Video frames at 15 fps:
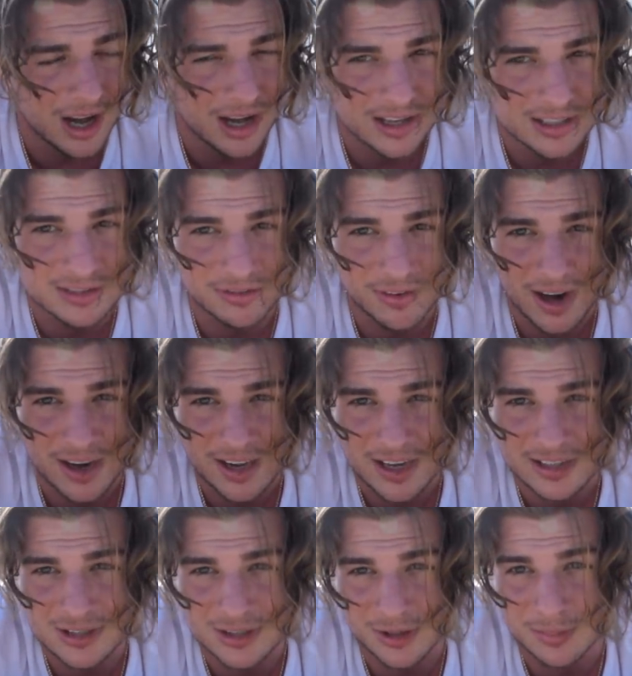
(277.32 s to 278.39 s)
It's Friday,
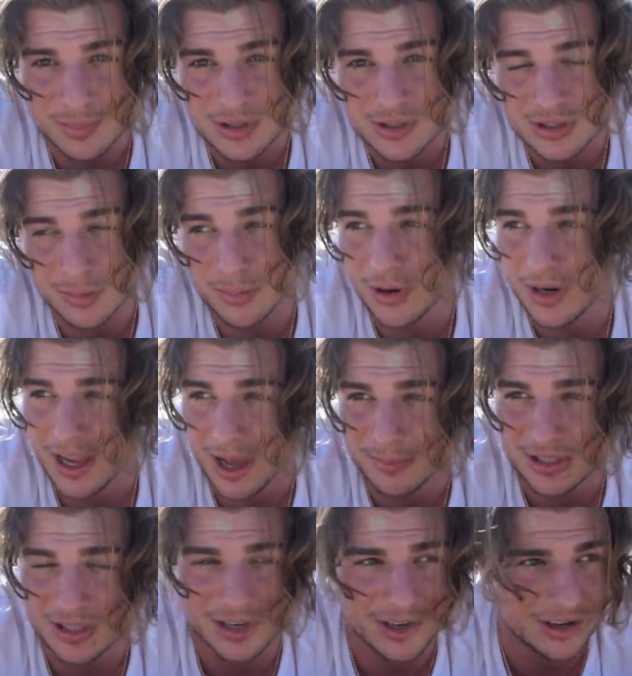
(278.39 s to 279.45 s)
so the beaches are pretty
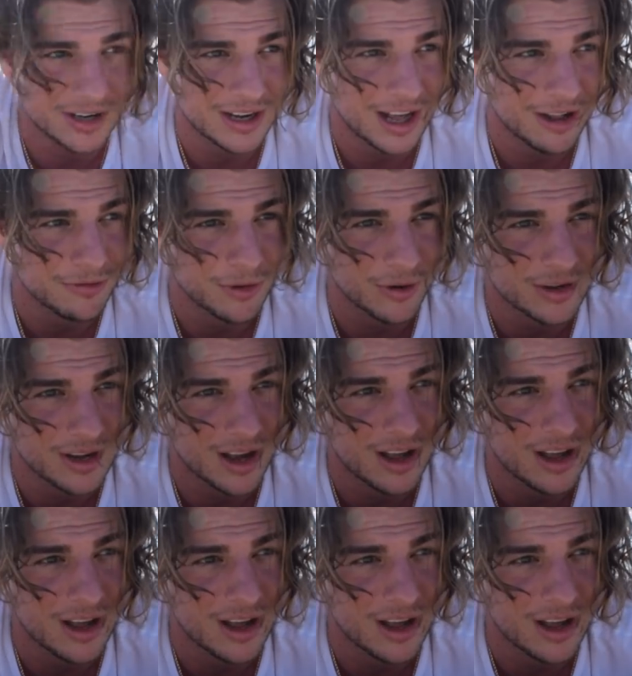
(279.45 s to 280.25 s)
empty here in California.